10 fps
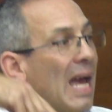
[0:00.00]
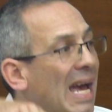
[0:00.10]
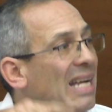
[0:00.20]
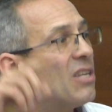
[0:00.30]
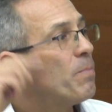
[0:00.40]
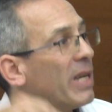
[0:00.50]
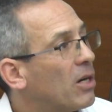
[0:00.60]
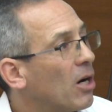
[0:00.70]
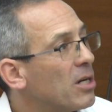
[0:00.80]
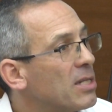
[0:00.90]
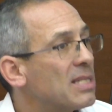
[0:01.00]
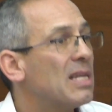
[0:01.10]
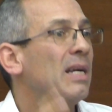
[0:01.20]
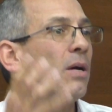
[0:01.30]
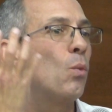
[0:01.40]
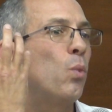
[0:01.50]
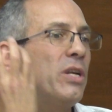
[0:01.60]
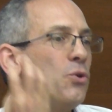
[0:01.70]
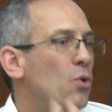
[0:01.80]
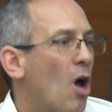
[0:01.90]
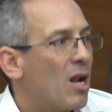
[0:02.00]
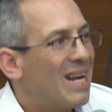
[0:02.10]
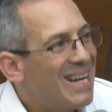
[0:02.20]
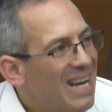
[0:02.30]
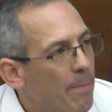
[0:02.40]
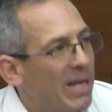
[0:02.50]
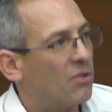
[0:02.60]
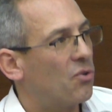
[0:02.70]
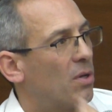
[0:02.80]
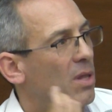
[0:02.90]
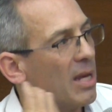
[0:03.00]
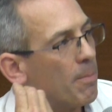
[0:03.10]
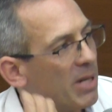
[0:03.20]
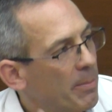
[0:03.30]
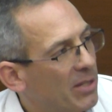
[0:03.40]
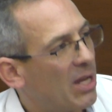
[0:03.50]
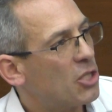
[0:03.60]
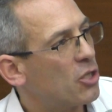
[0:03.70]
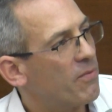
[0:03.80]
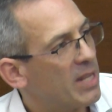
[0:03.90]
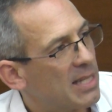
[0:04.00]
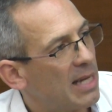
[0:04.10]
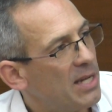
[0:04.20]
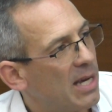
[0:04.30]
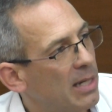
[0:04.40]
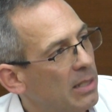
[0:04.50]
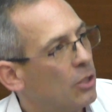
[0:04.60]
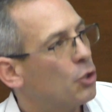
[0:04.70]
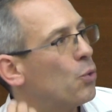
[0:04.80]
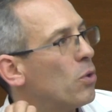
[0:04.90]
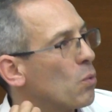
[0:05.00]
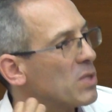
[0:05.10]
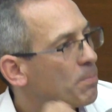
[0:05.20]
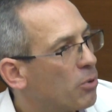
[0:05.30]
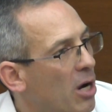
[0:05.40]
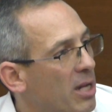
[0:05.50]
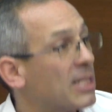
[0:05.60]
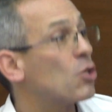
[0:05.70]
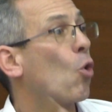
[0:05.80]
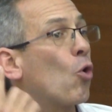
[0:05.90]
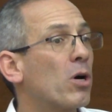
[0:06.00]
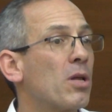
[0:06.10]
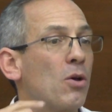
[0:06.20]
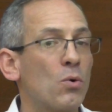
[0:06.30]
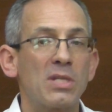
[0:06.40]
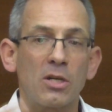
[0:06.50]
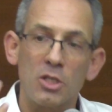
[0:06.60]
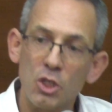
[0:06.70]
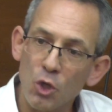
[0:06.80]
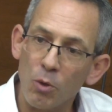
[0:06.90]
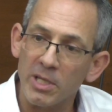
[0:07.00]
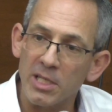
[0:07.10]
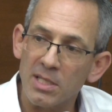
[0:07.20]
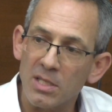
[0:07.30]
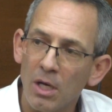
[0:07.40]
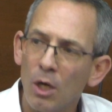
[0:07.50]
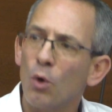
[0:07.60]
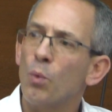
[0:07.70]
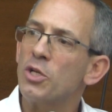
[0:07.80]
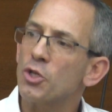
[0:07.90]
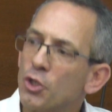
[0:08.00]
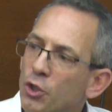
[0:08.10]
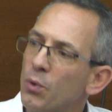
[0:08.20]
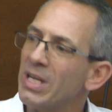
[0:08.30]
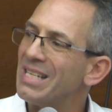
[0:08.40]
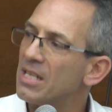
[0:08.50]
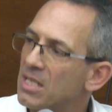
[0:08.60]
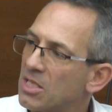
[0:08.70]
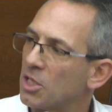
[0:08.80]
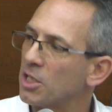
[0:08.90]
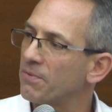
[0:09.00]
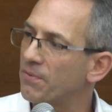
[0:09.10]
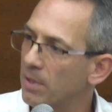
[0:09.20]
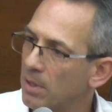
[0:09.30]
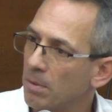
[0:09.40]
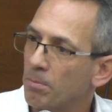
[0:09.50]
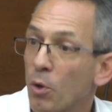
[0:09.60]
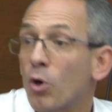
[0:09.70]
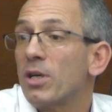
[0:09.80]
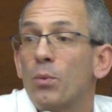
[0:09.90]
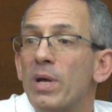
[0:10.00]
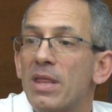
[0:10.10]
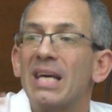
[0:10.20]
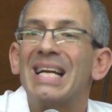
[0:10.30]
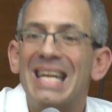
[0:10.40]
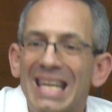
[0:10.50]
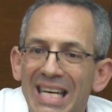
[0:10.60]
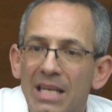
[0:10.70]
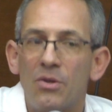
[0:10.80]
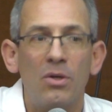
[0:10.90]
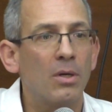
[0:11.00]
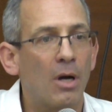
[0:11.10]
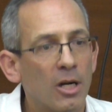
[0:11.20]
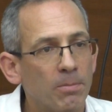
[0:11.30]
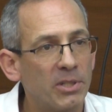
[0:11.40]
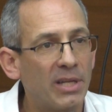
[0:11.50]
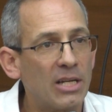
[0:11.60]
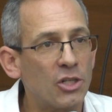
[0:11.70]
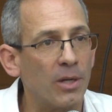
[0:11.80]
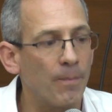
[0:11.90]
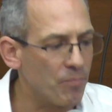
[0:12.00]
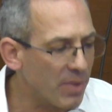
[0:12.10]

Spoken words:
and because we do not limit the implementation of this idea to those products or those consumers which truly deserve or we think need our protection.